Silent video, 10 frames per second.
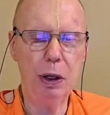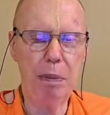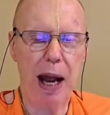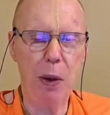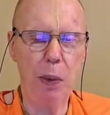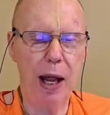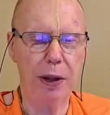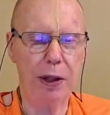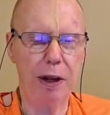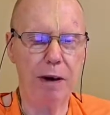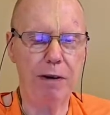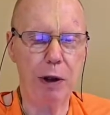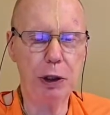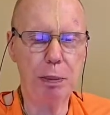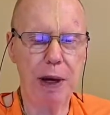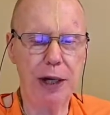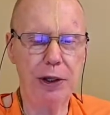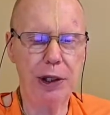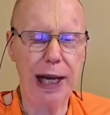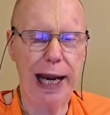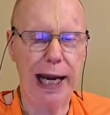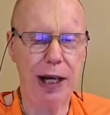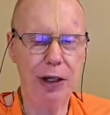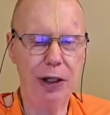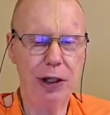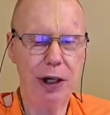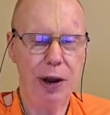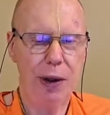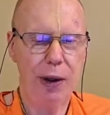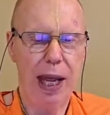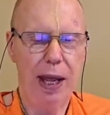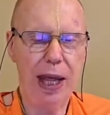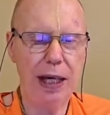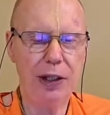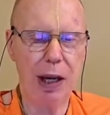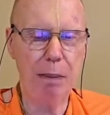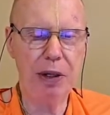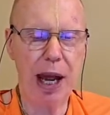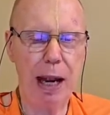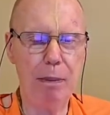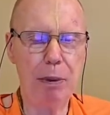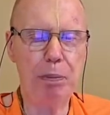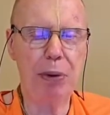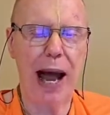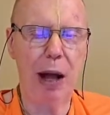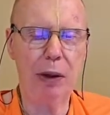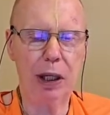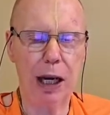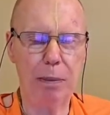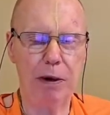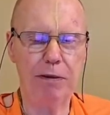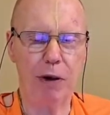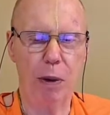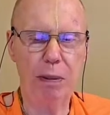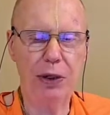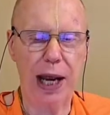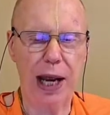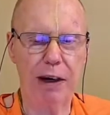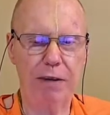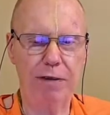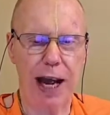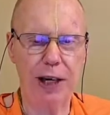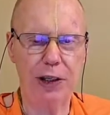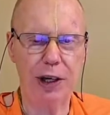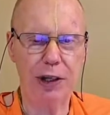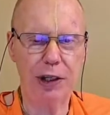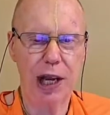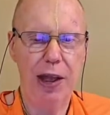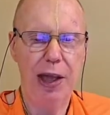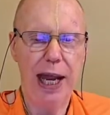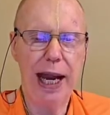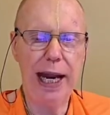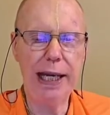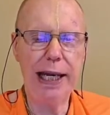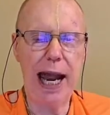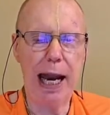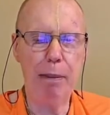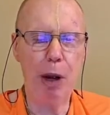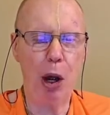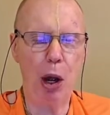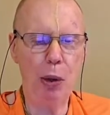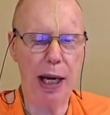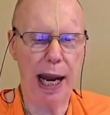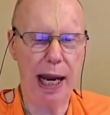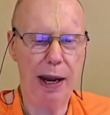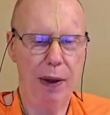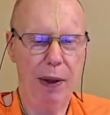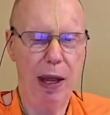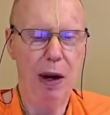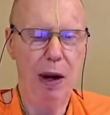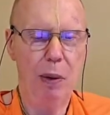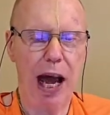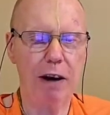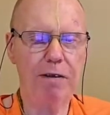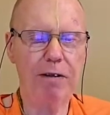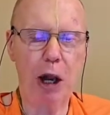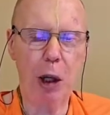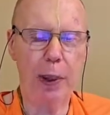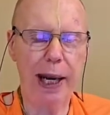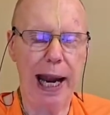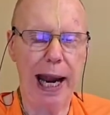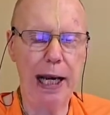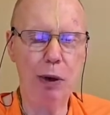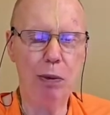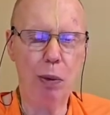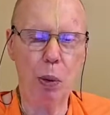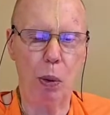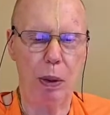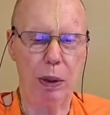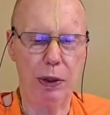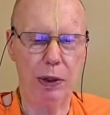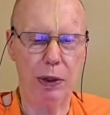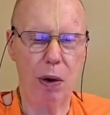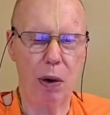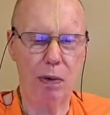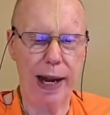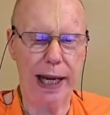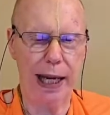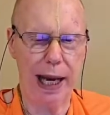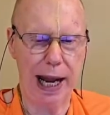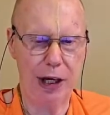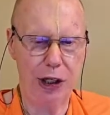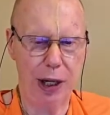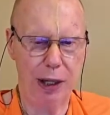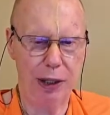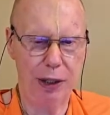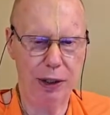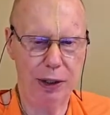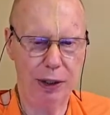wealth and false prestige, they sometimes proudly perform sacrifices in name only, without following any rules or regulations.